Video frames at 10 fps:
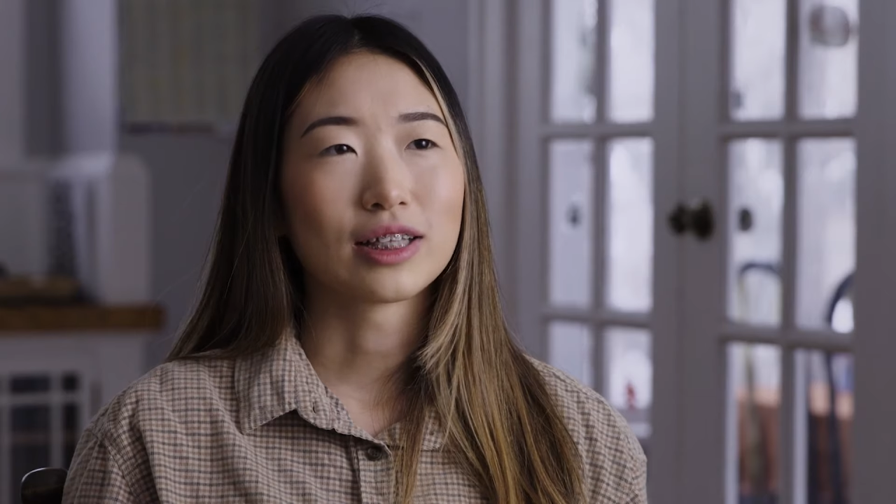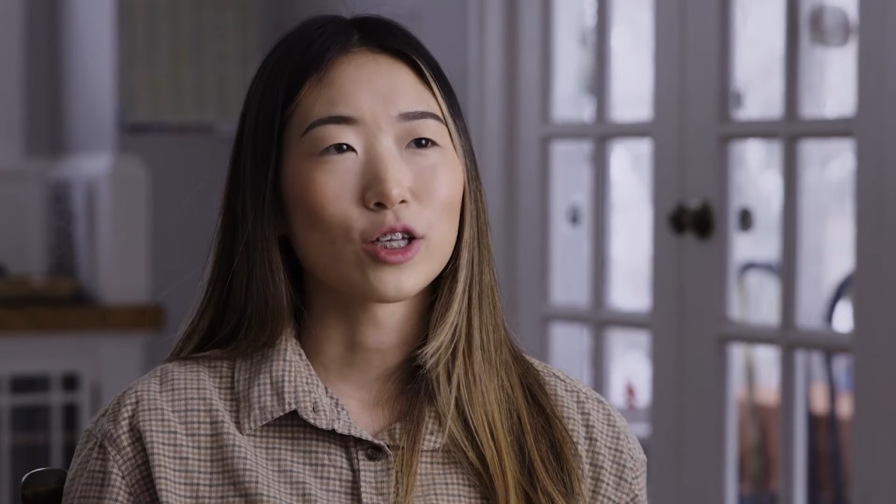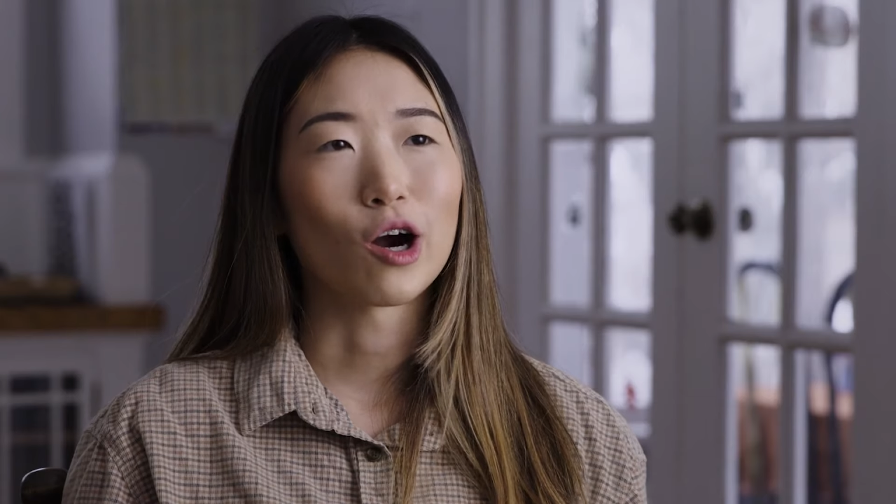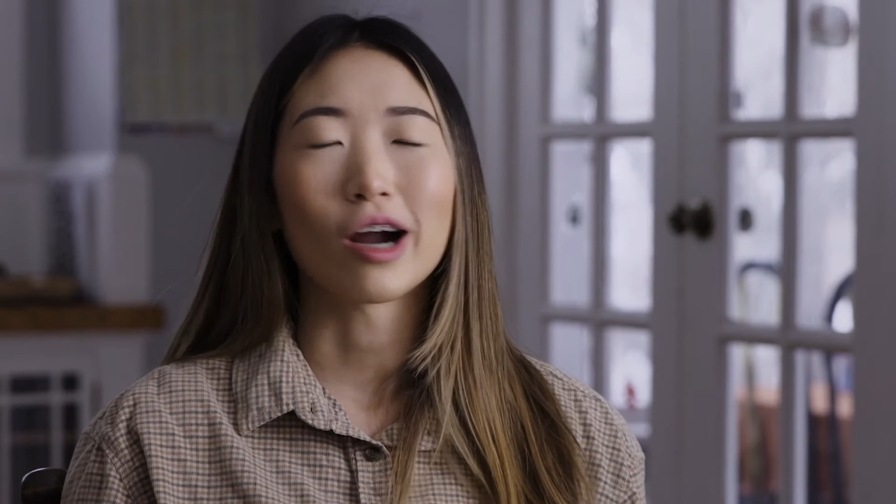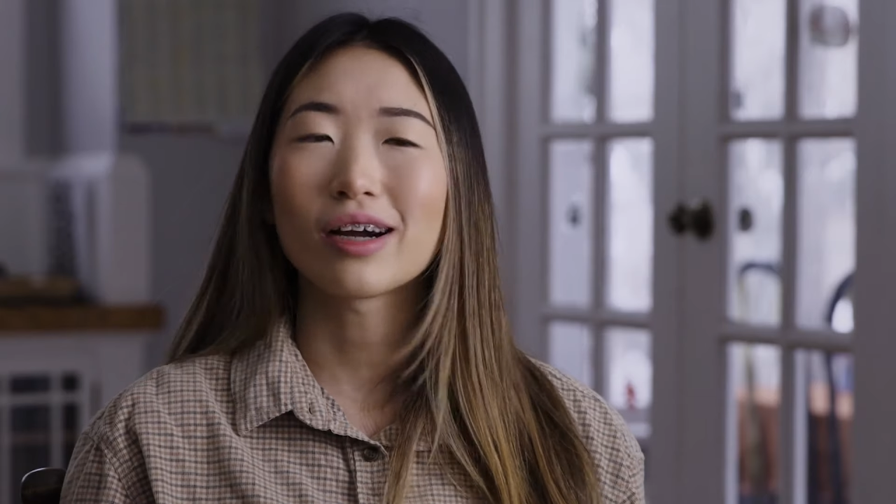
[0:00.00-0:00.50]
it's
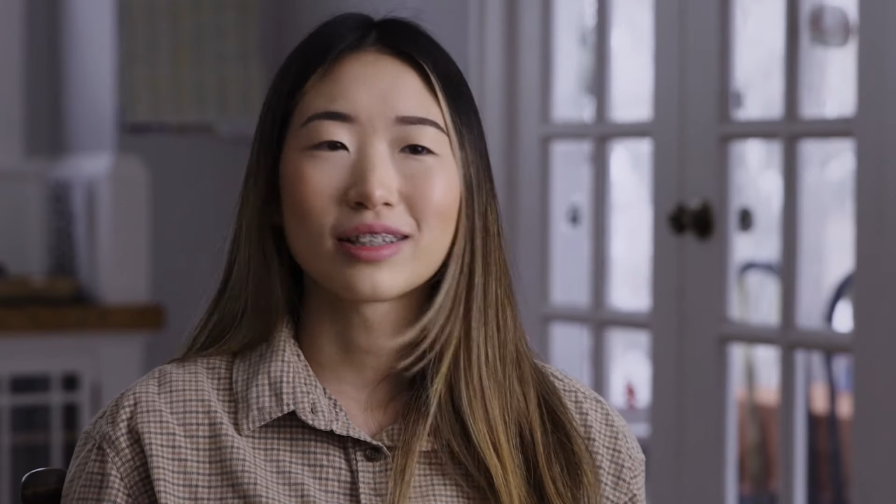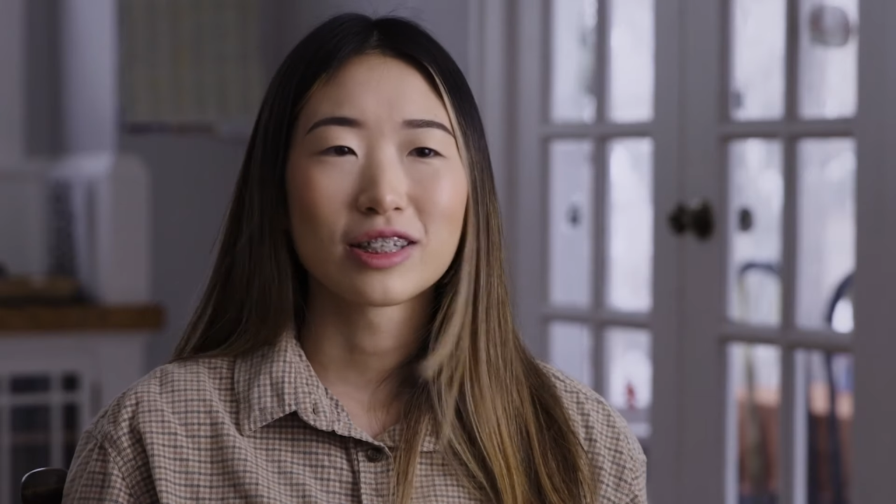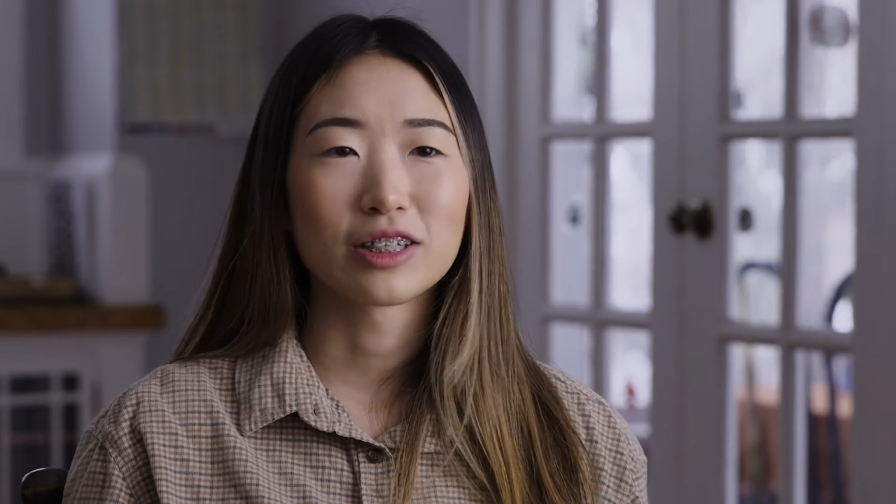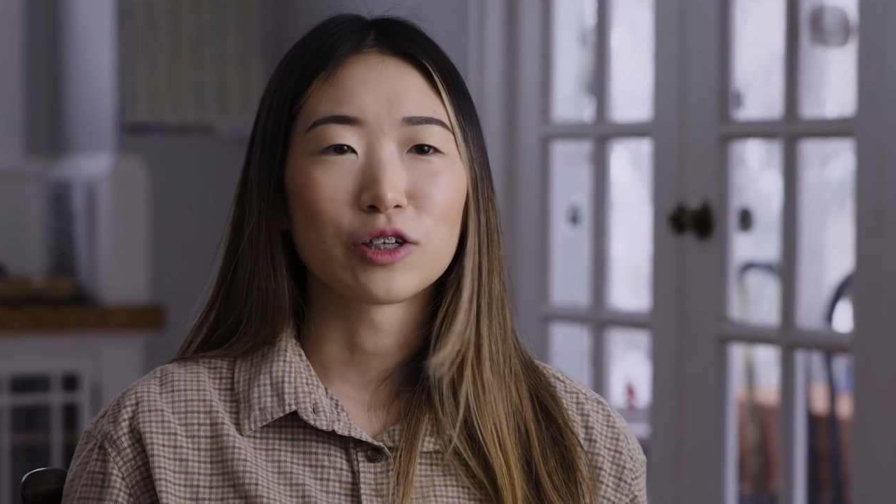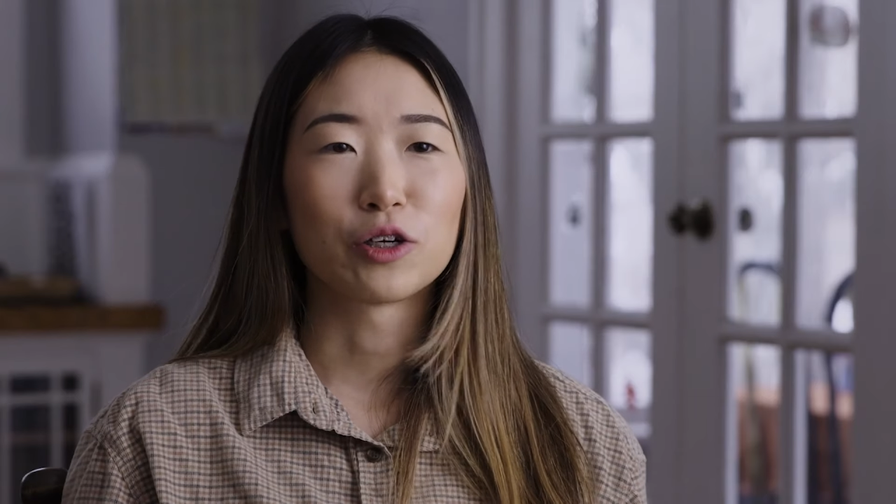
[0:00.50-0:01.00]
hard
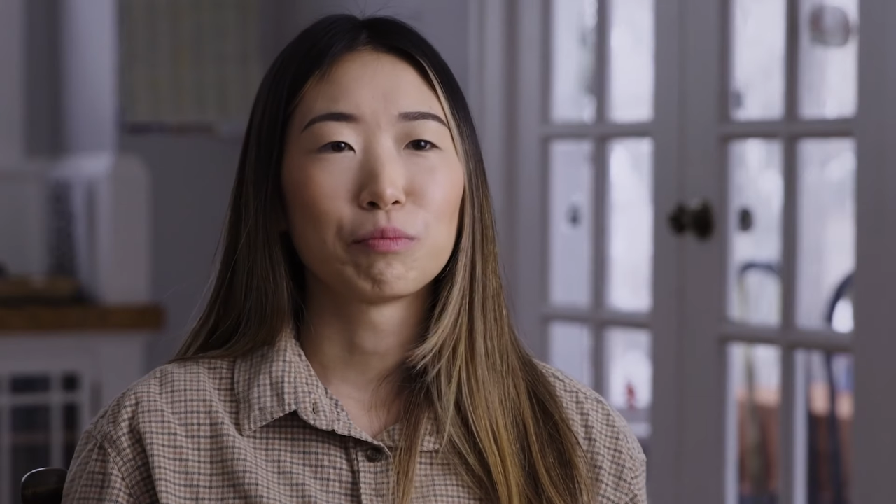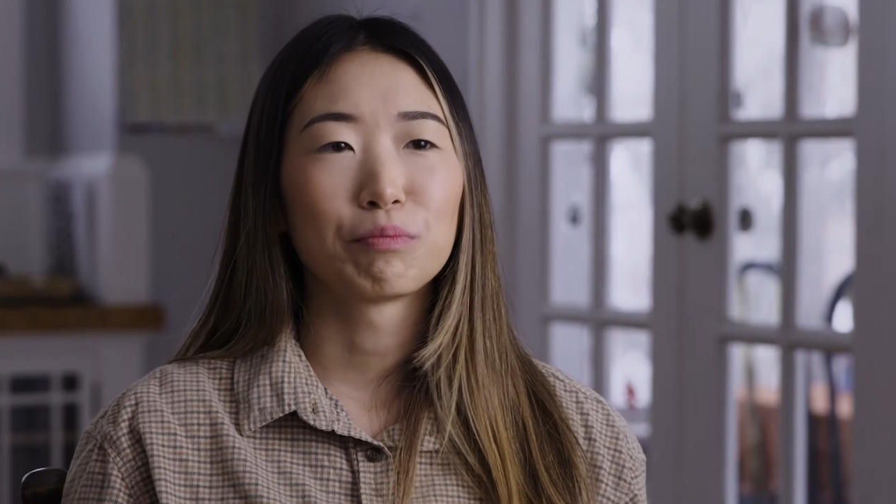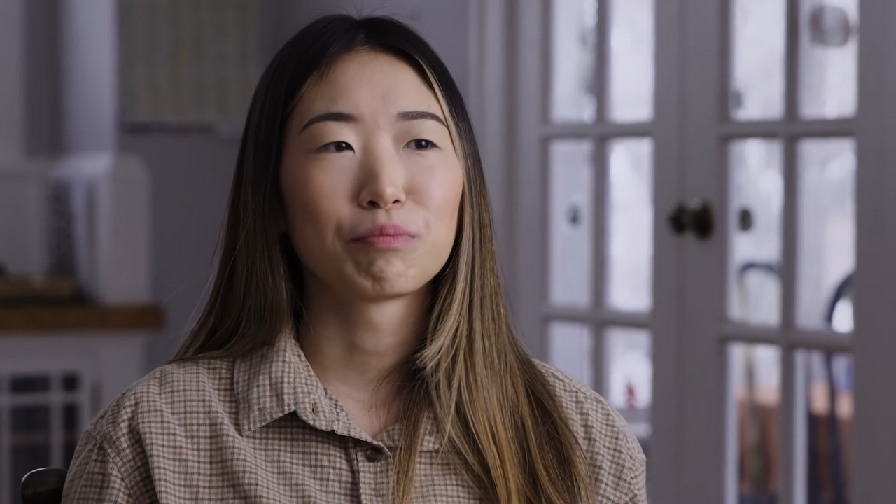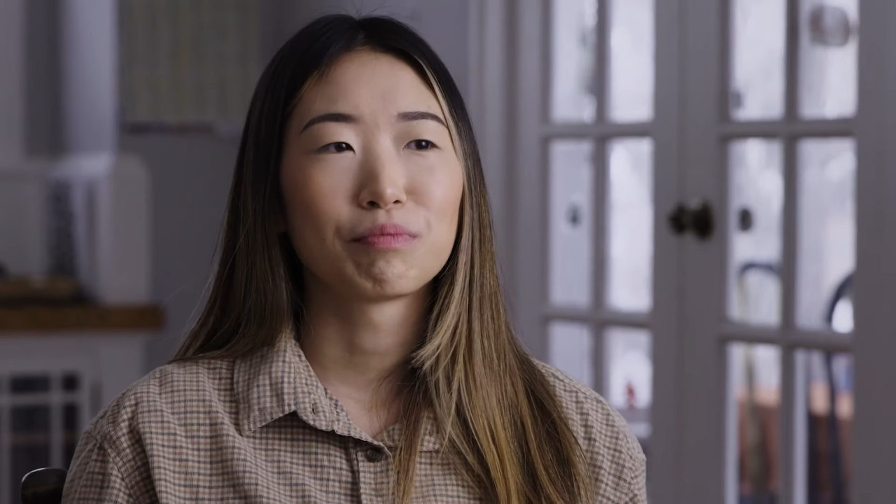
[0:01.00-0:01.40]
to